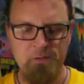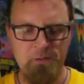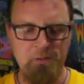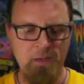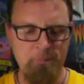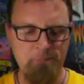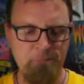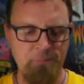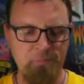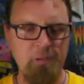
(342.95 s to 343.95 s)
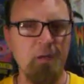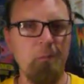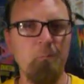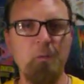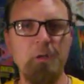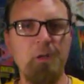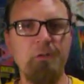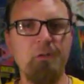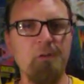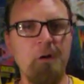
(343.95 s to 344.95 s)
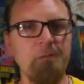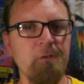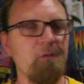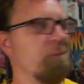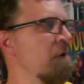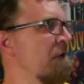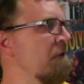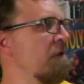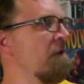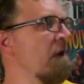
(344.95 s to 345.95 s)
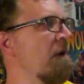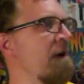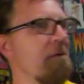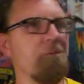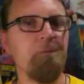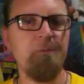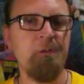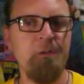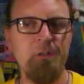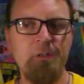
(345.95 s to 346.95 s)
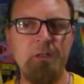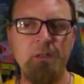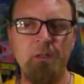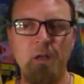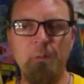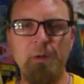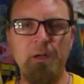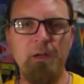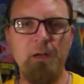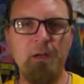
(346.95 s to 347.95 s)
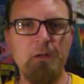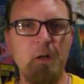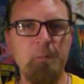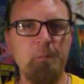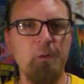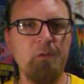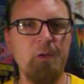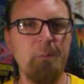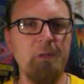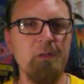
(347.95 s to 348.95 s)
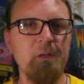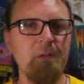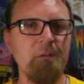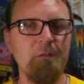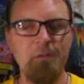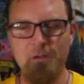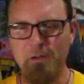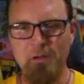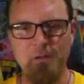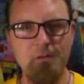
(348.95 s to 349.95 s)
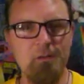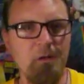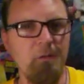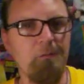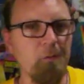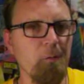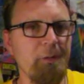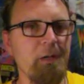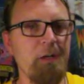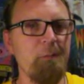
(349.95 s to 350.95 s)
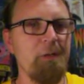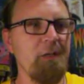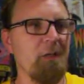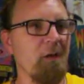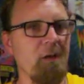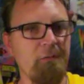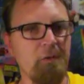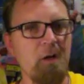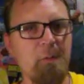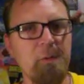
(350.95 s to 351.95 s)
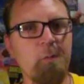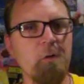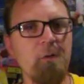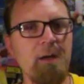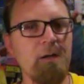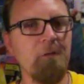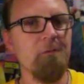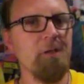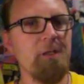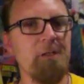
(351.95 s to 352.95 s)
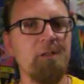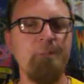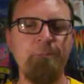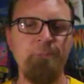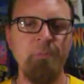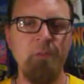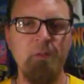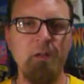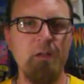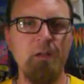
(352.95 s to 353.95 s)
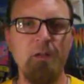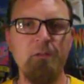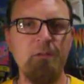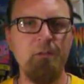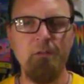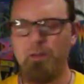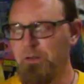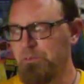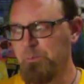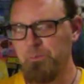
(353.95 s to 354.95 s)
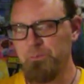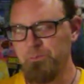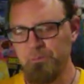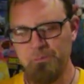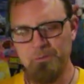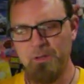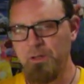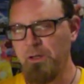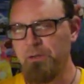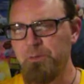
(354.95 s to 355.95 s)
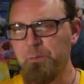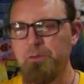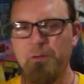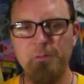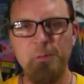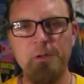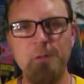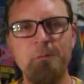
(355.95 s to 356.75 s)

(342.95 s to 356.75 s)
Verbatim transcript: Yeah, I'm working on this office. Pretty soon I'll have all my comic books up here on the floor behind me, and I'll have a comic book rack over here. I got a lot of awesome stuff to put up.